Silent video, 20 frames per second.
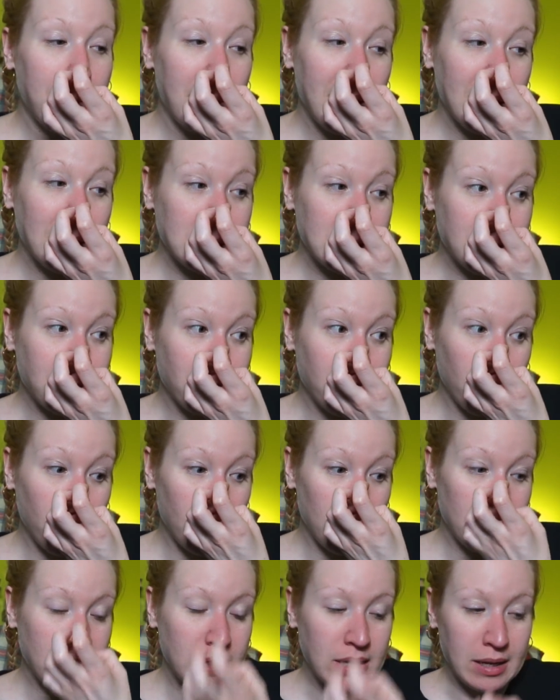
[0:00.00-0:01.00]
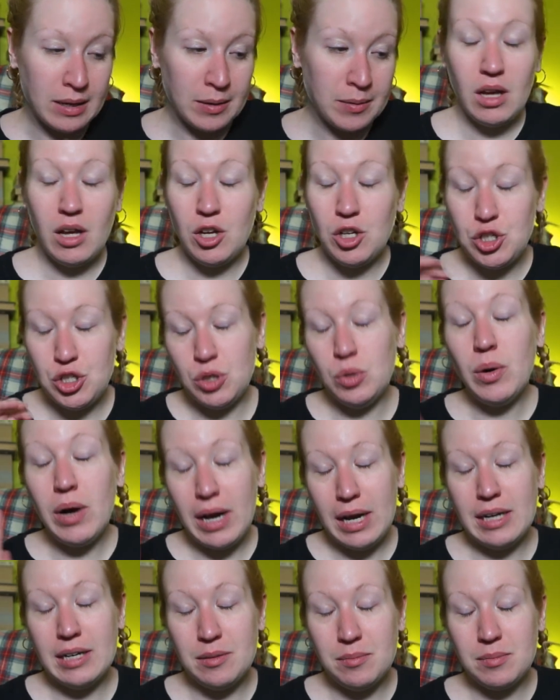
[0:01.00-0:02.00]
except for one thing, two
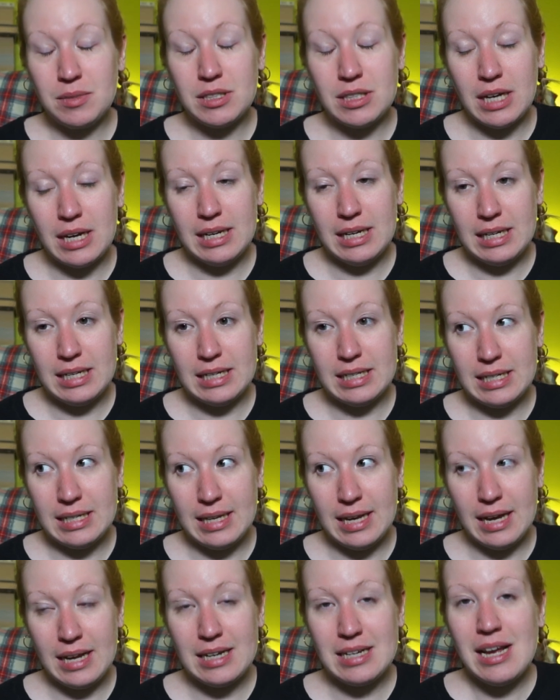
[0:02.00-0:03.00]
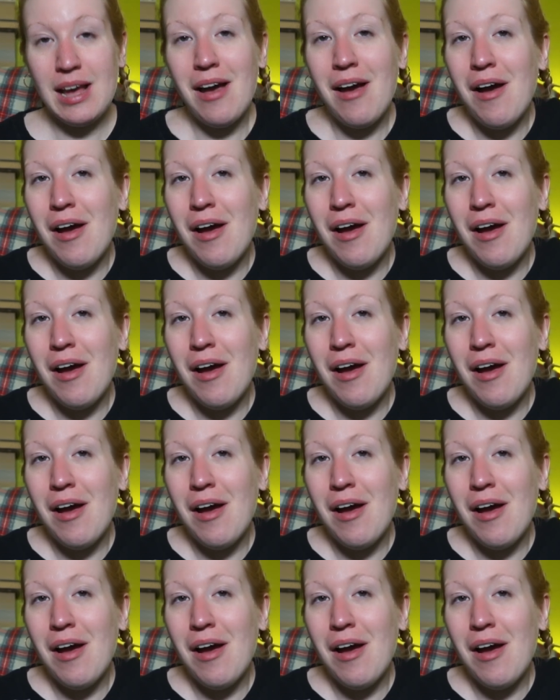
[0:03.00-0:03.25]
items I needed to get,